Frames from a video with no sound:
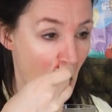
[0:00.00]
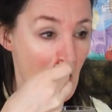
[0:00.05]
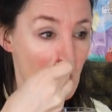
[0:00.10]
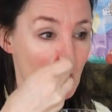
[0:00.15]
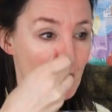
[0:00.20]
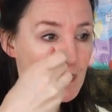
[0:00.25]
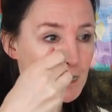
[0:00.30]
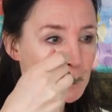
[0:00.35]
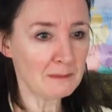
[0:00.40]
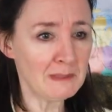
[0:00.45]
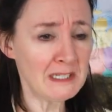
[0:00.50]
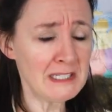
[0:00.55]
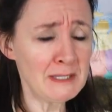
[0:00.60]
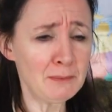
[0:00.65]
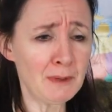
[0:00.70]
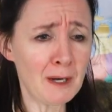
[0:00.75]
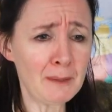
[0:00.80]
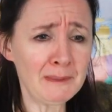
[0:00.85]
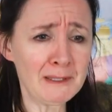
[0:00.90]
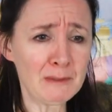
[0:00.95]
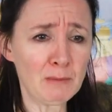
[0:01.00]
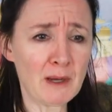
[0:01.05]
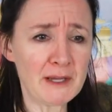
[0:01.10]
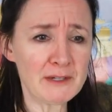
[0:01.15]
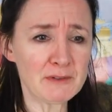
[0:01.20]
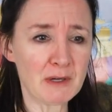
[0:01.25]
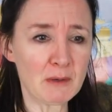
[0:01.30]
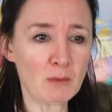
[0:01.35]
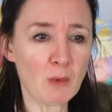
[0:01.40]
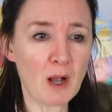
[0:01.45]
I mean, you're probably
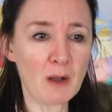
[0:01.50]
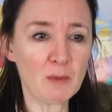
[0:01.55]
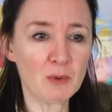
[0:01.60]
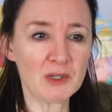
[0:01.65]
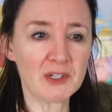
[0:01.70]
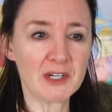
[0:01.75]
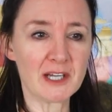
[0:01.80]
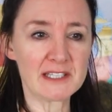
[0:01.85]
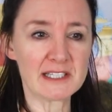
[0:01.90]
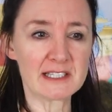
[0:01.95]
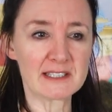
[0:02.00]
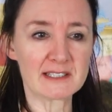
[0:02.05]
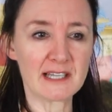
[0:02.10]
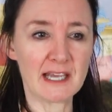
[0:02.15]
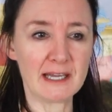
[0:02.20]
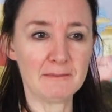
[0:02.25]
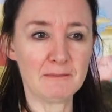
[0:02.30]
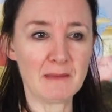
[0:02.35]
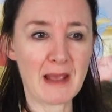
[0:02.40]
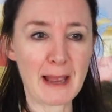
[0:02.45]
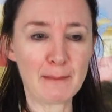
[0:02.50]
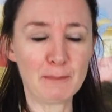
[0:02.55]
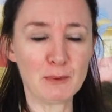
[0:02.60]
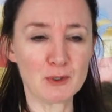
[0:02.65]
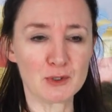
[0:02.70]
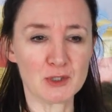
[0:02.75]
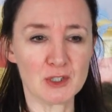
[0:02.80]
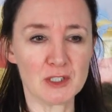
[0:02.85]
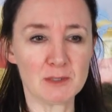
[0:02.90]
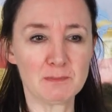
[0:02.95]
wondering, why wouldn't I just get apple
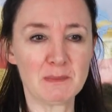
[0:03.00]
juice?